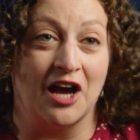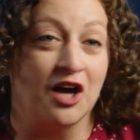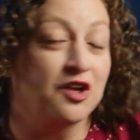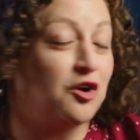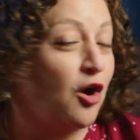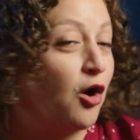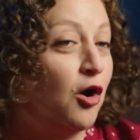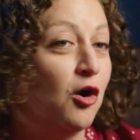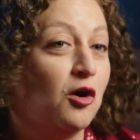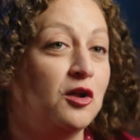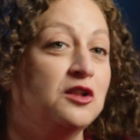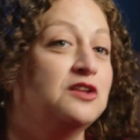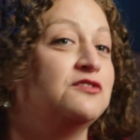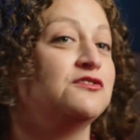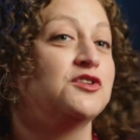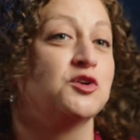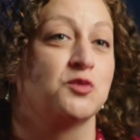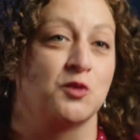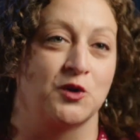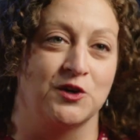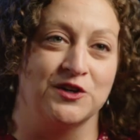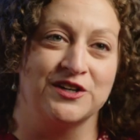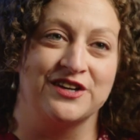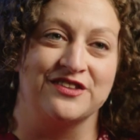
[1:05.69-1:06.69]
on all of
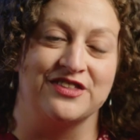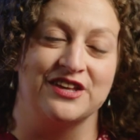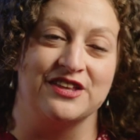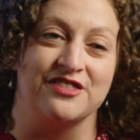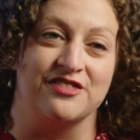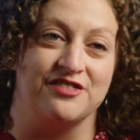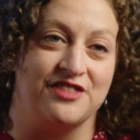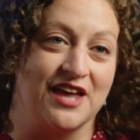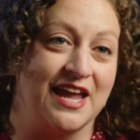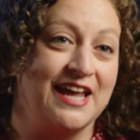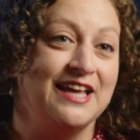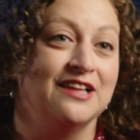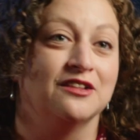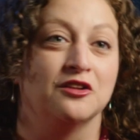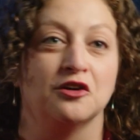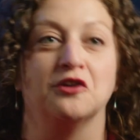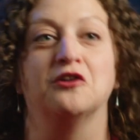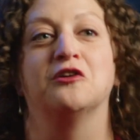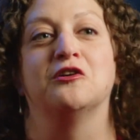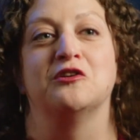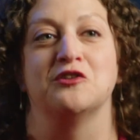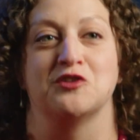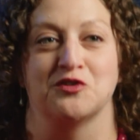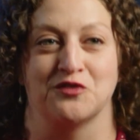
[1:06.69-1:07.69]
the work that they
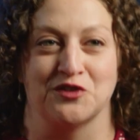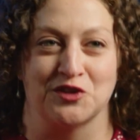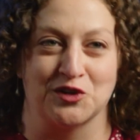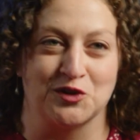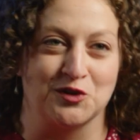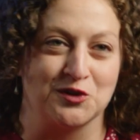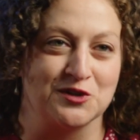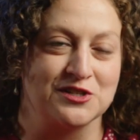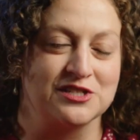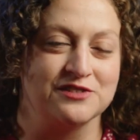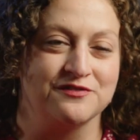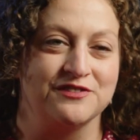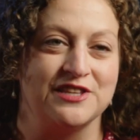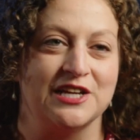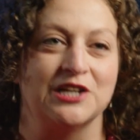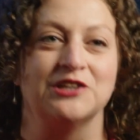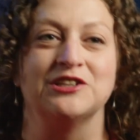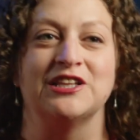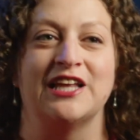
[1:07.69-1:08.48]
learned over the course of their